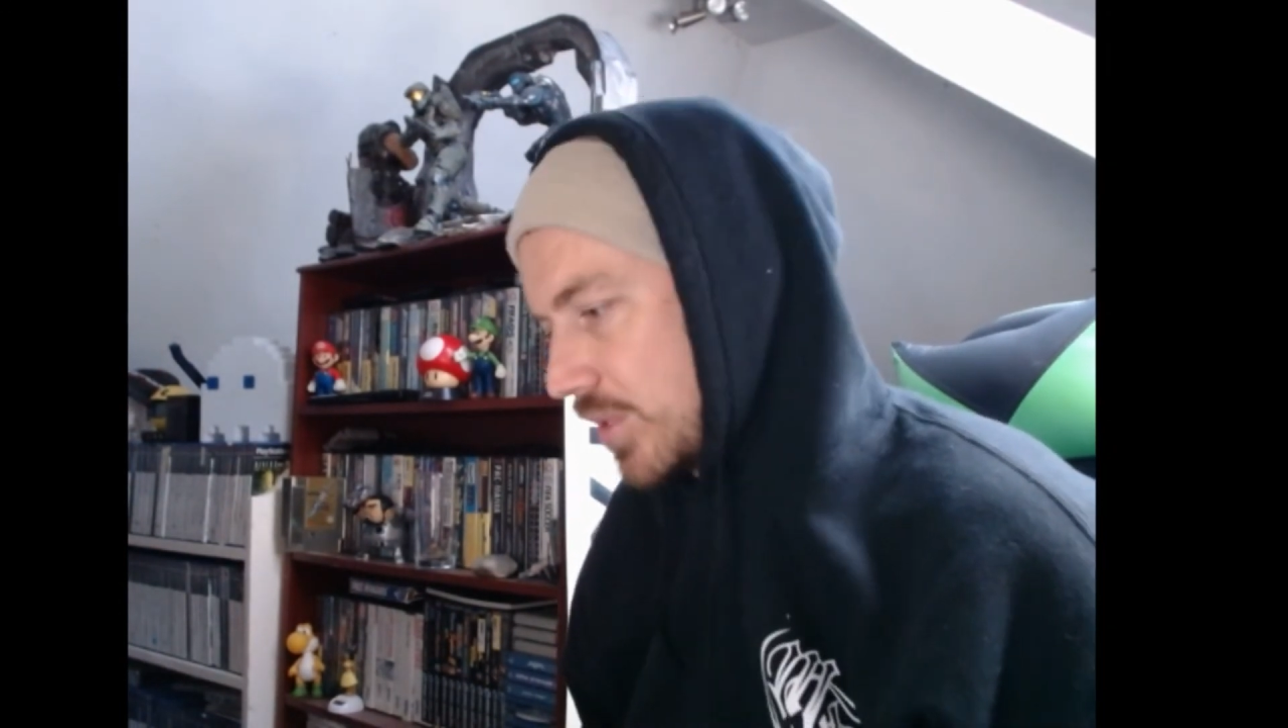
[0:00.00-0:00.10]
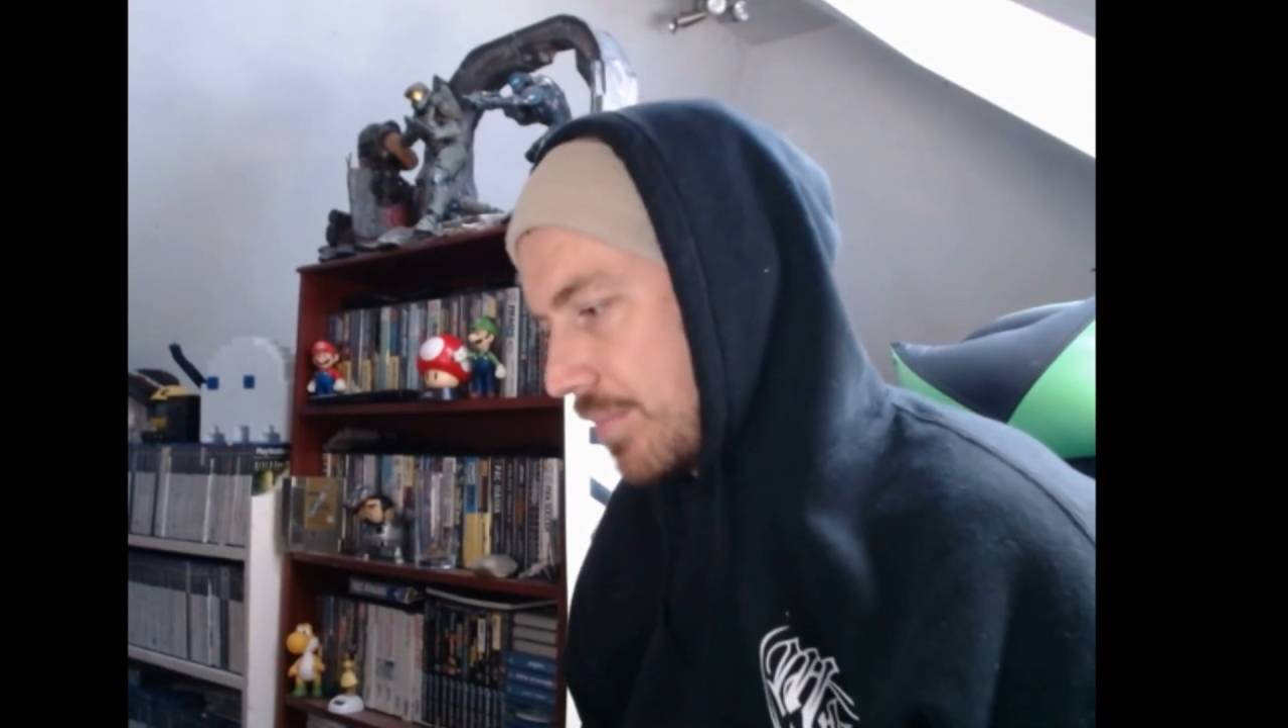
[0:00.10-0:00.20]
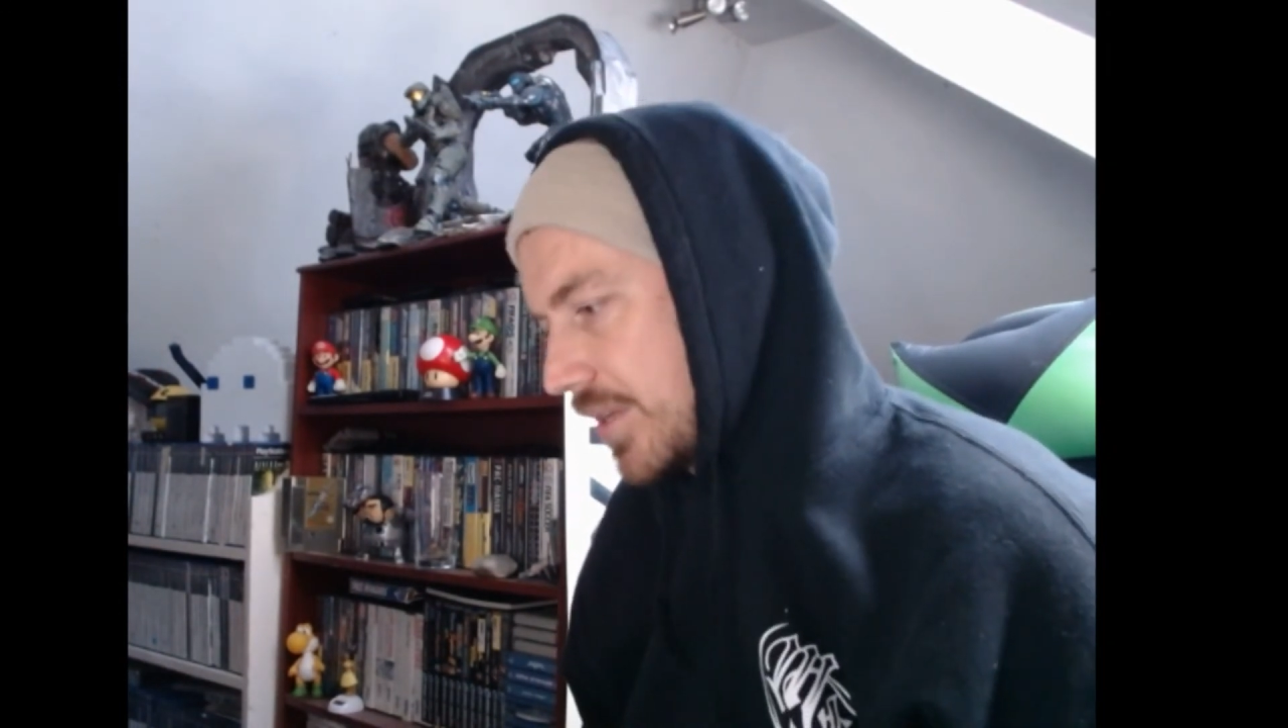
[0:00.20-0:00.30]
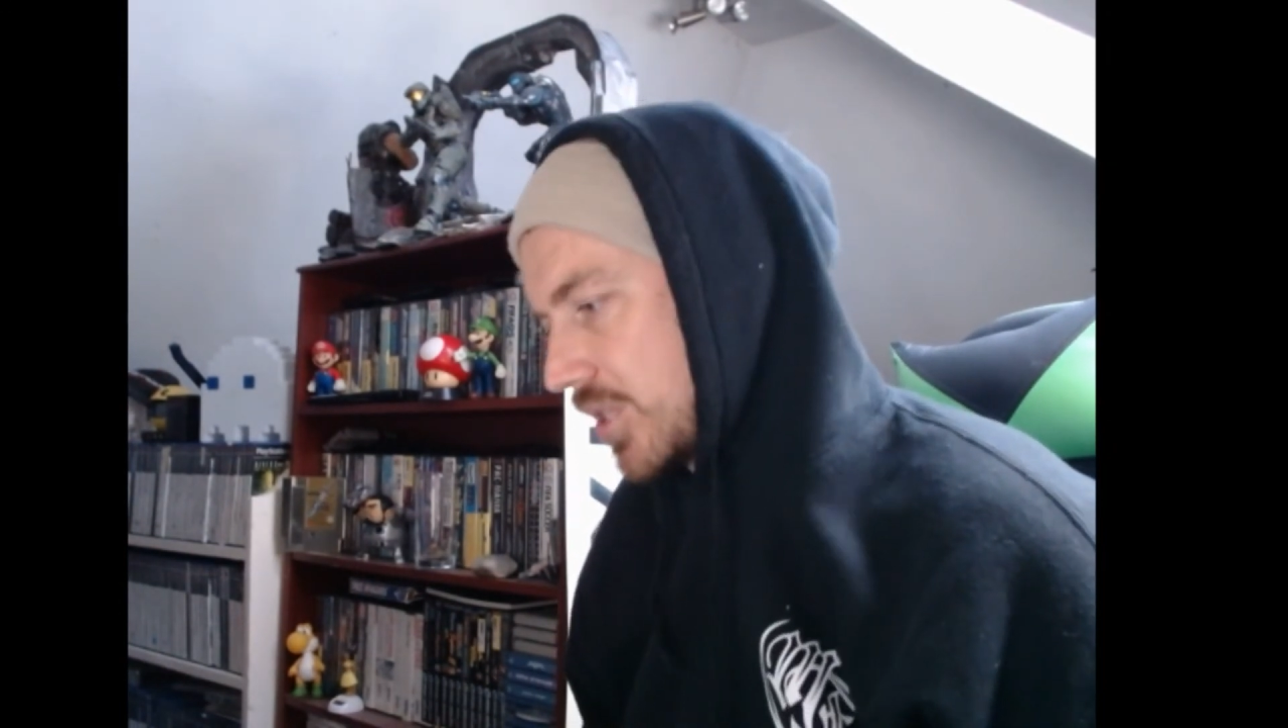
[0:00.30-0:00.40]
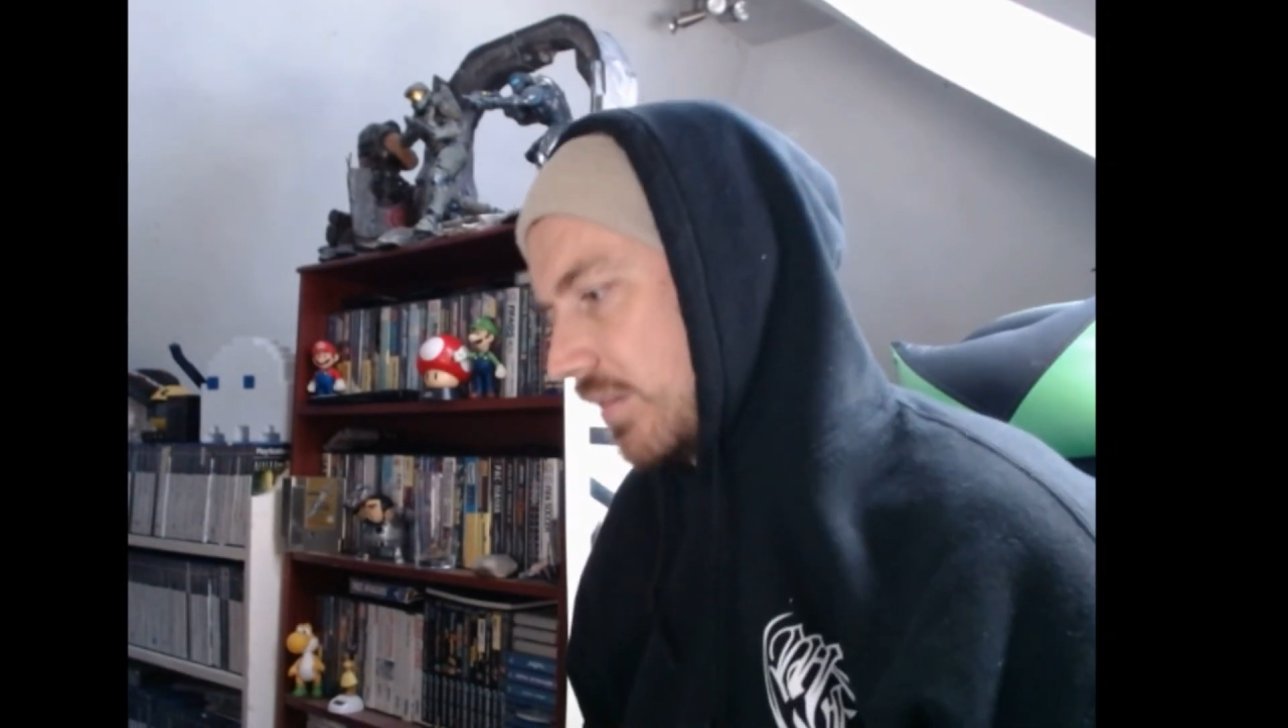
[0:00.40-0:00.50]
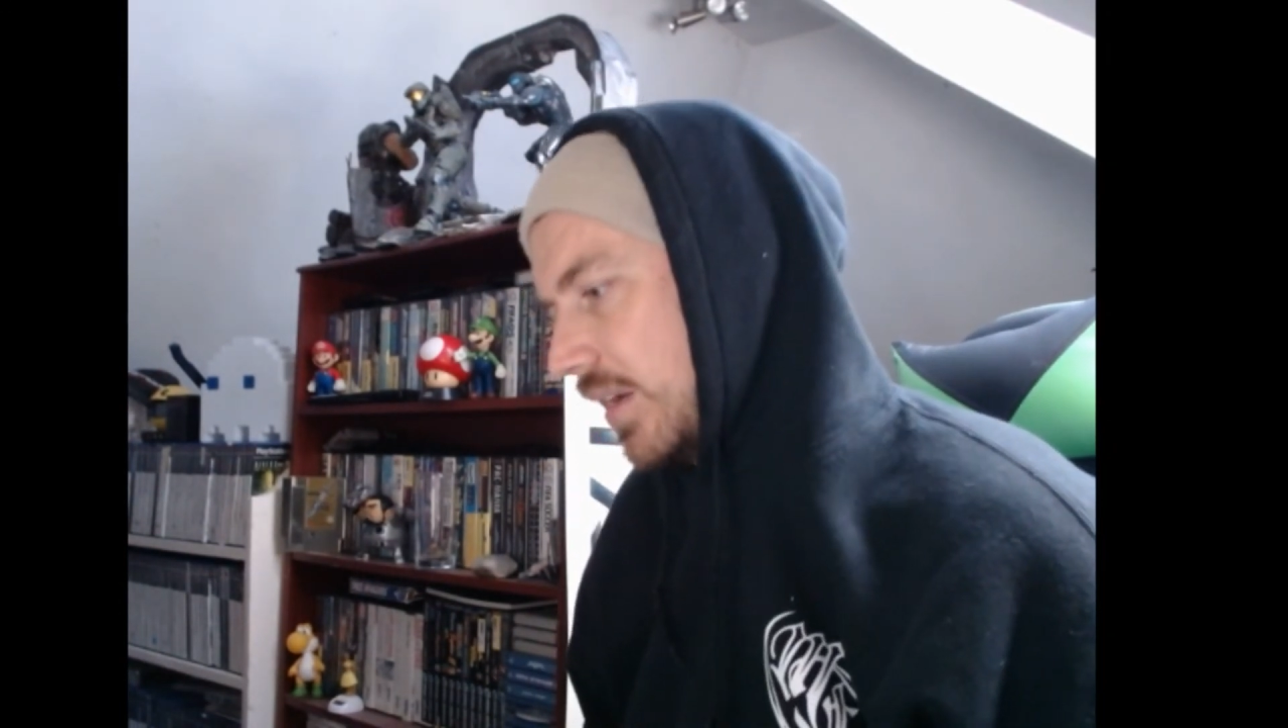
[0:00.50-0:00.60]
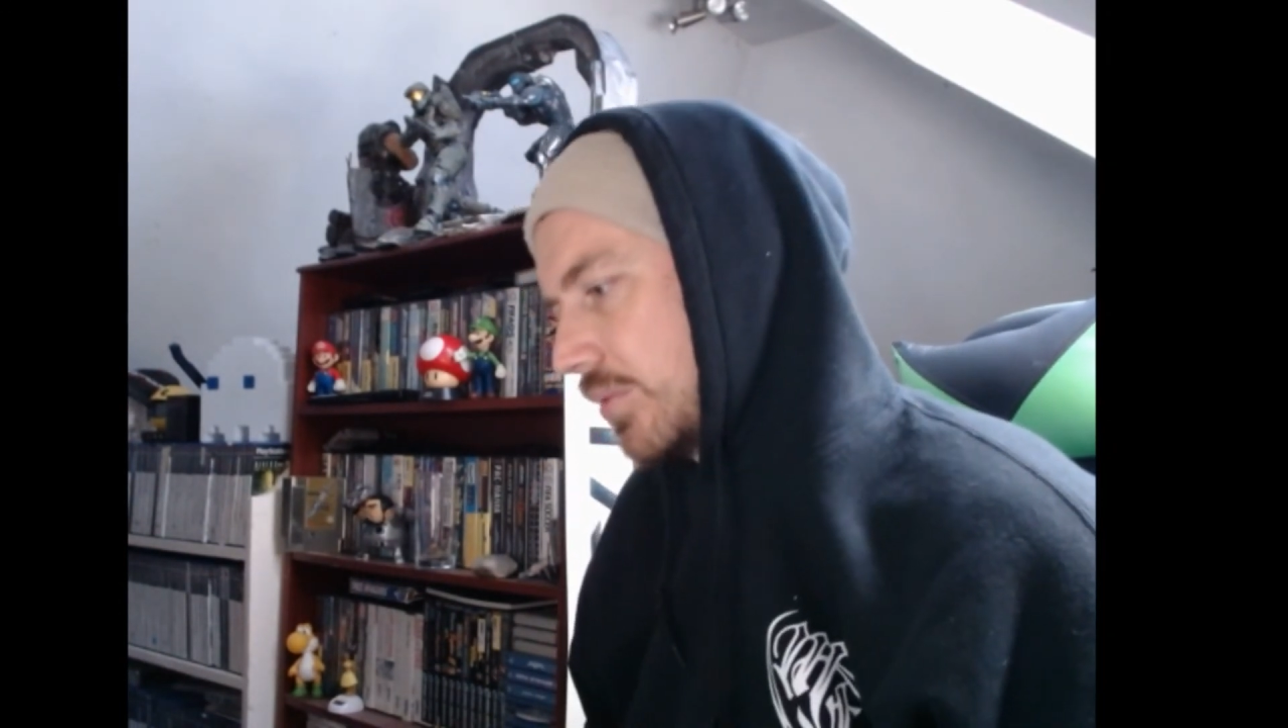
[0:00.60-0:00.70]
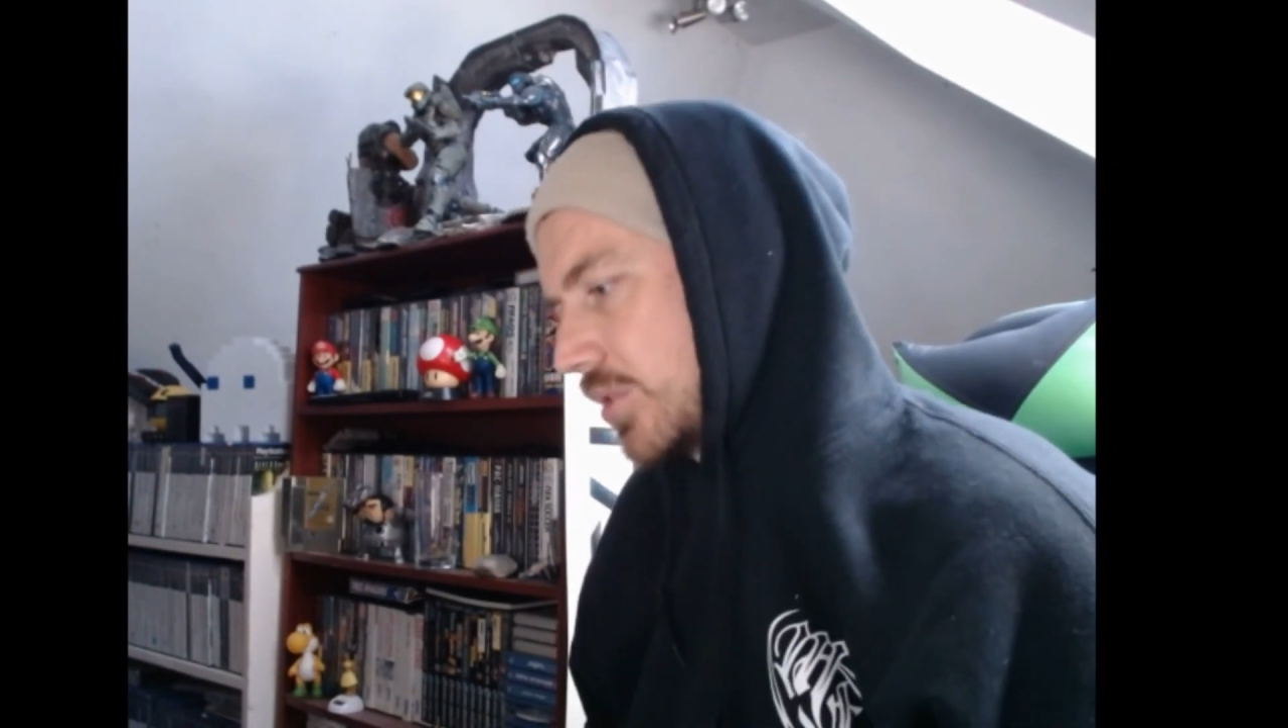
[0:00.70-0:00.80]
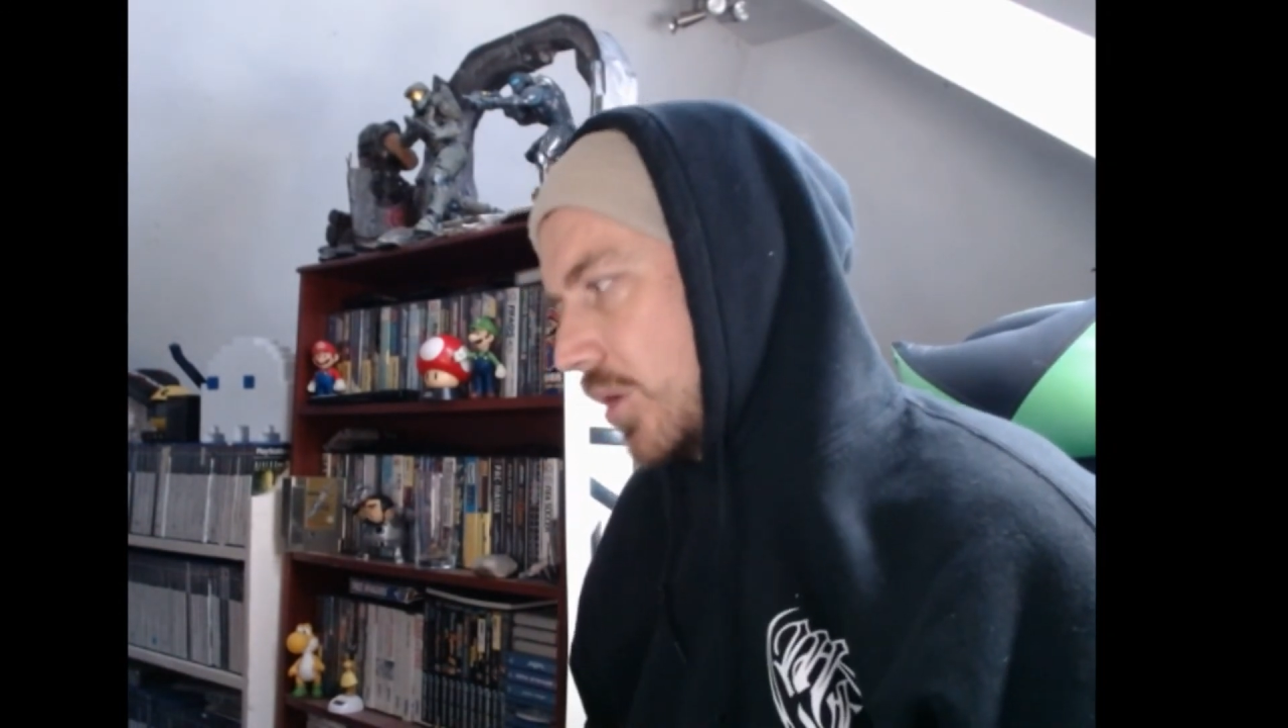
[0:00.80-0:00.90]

bits around. So